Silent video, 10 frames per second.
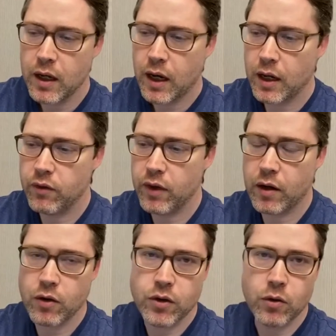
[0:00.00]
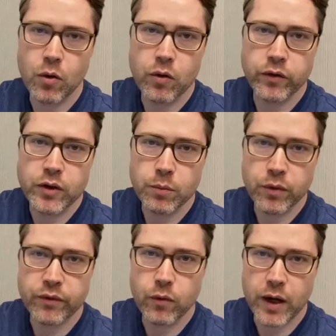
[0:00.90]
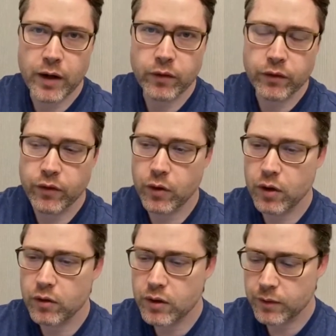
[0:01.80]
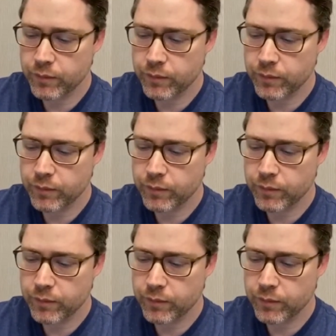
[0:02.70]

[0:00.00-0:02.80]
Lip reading: and then also go over some before and after photos.